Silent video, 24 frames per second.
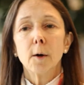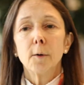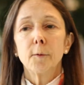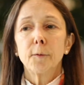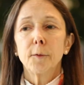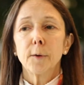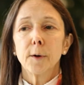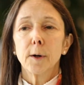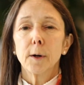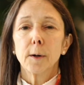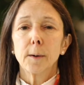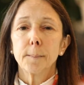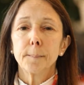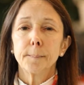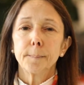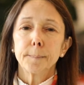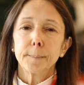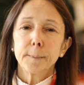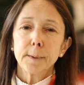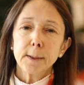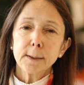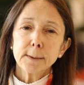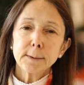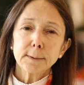
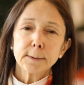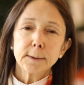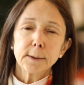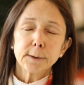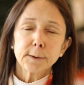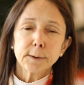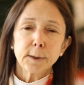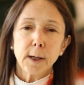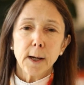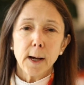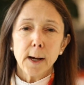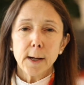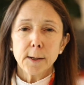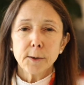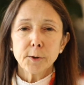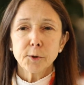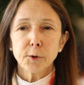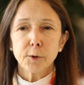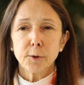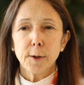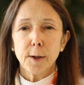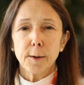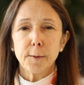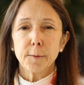from this
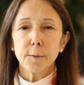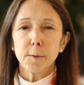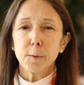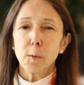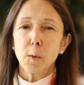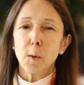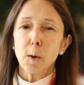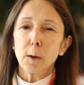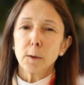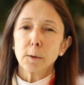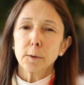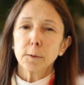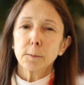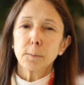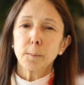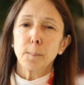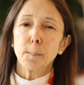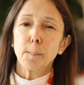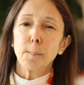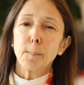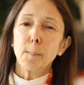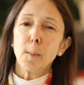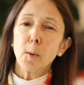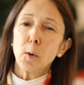discussion if you want
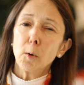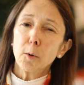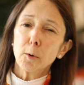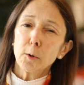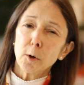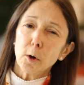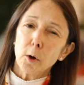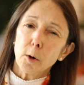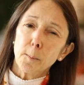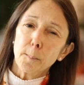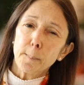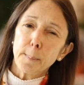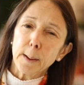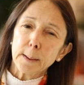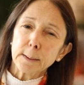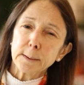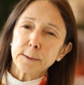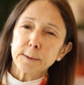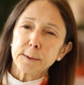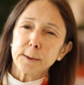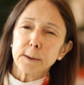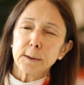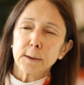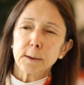more compact
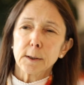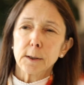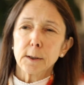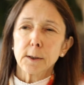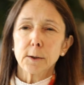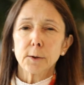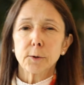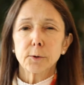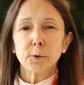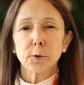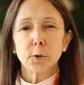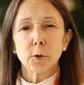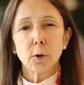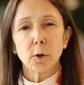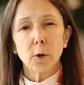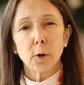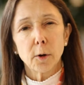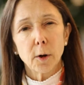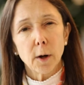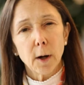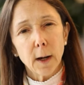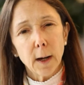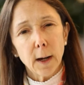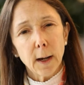cities
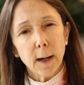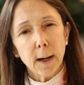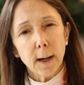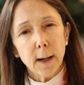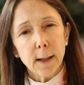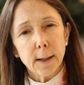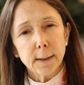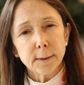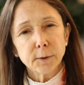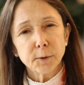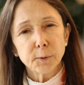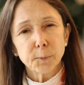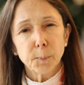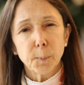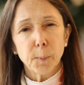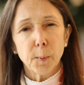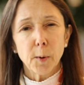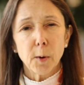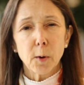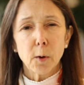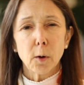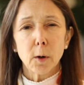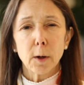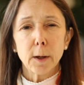or less
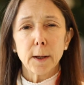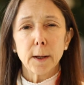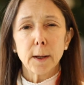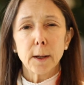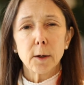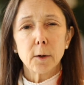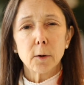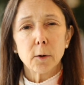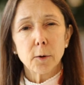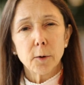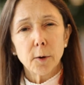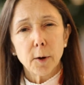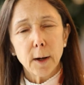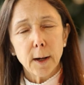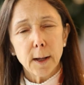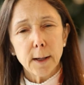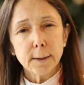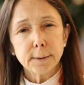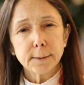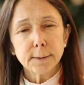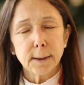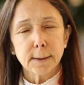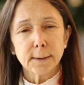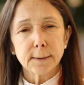sprawling or
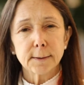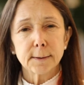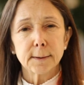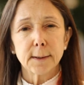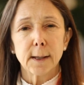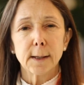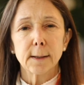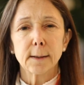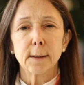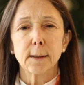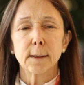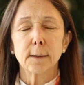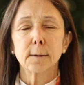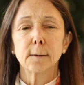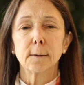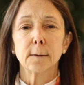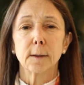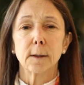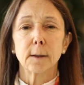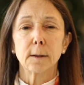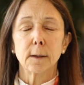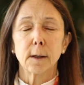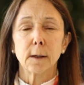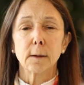less extended
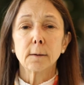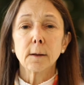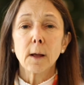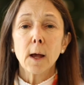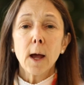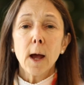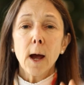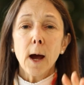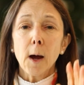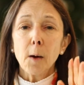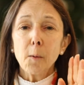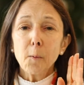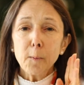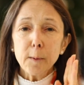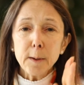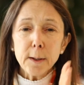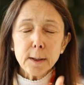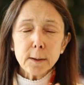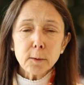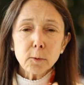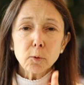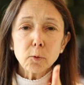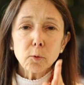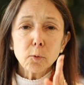cities, and we
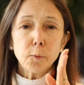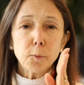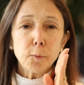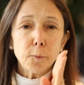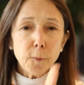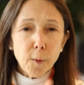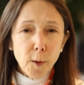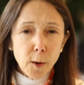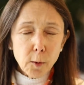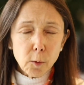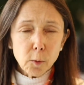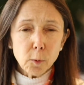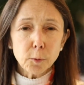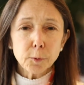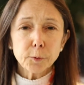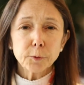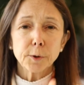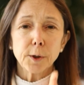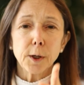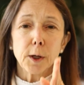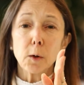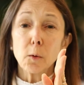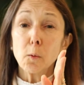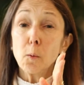need to
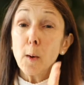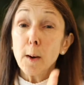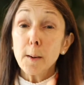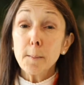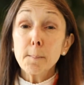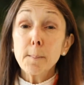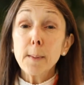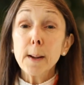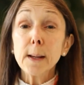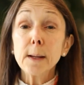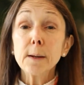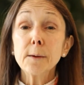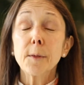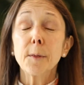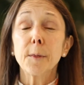focus in one main